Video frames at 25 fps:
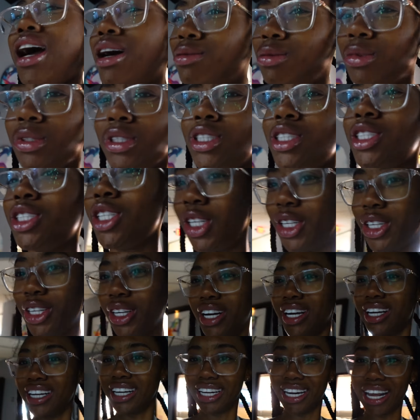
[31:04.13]
I'm sure
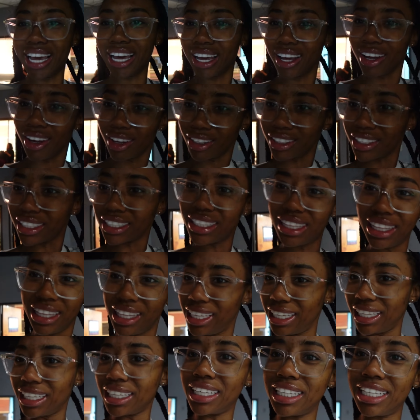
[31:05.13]
they're gonna
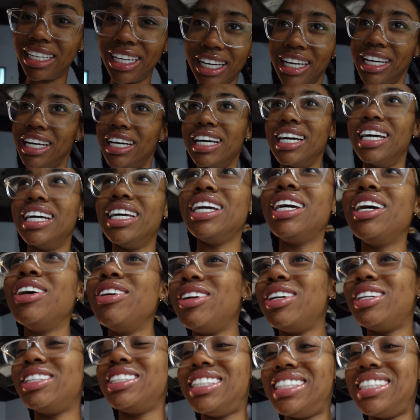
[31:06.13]
look good. You get what I'm